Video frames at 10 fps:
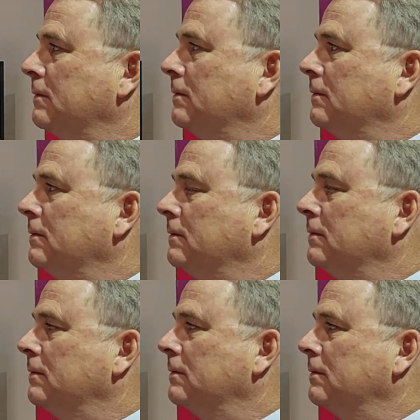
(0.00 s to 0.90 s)

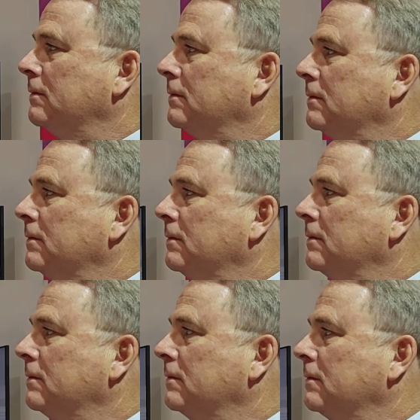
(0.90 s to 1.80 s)

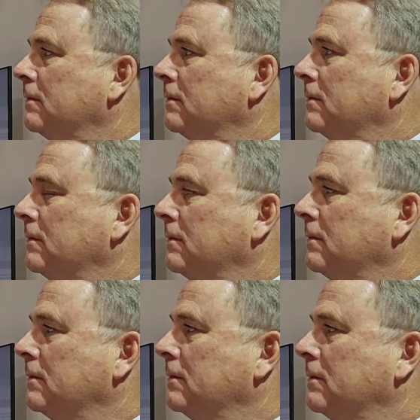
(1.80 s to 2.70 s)

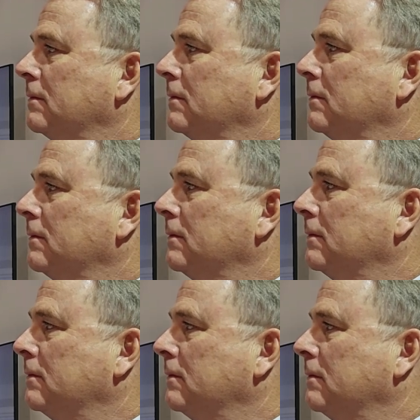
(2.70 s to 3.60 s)

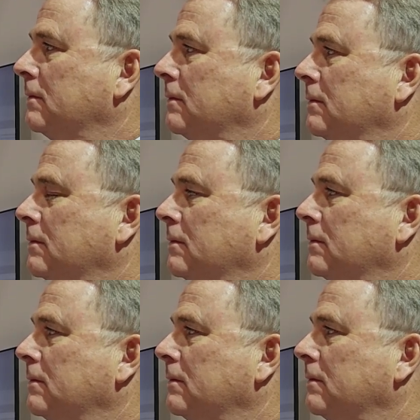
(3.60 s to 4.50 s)

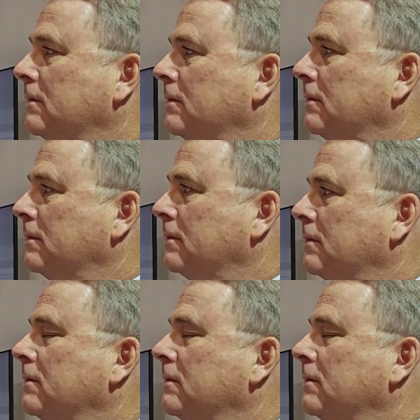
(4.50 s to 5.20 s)
The person shown says nothing.